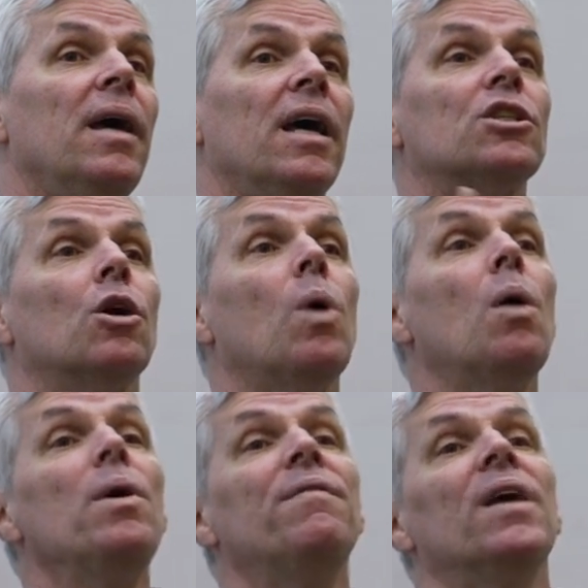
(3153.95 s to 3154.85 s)
And so
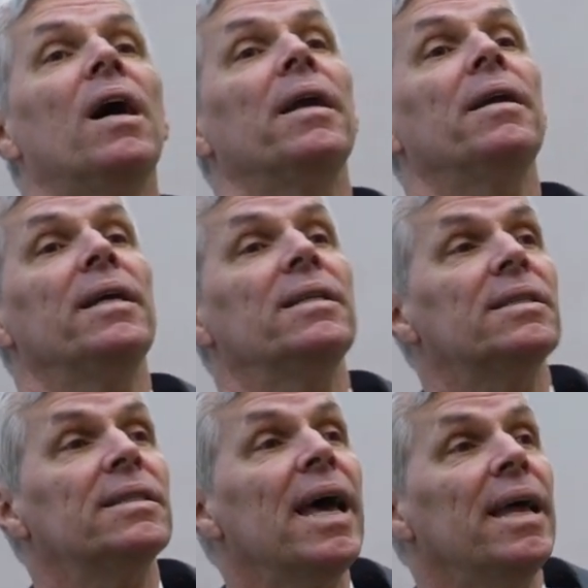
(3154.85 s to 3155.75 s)
what we've done
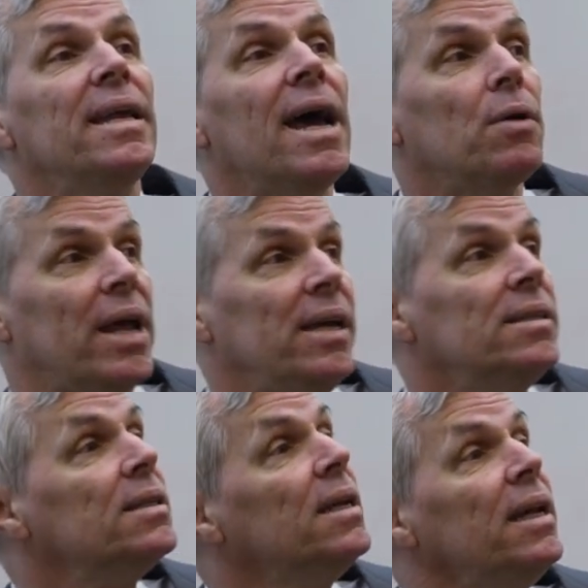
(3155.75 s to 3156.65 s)
instead
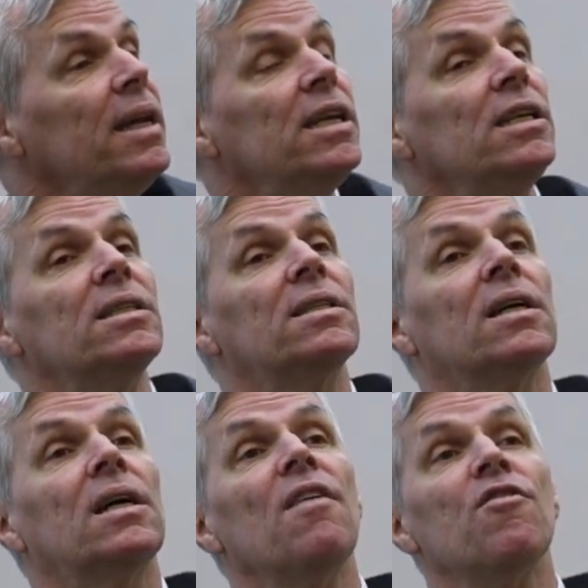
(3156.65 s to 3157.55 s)
nowadays is the
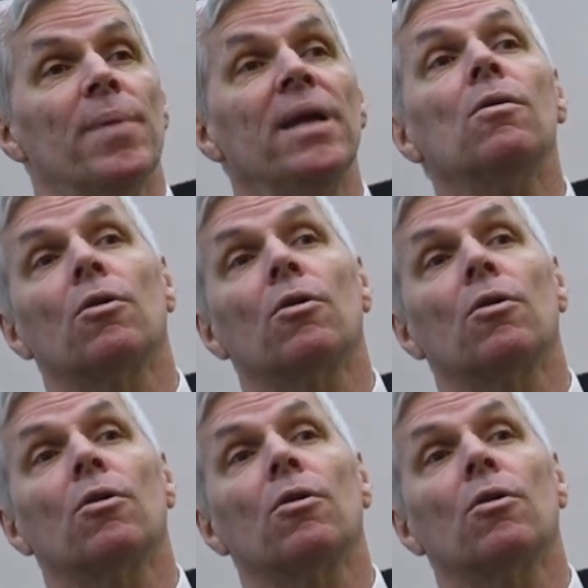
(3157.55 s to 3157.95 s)
government,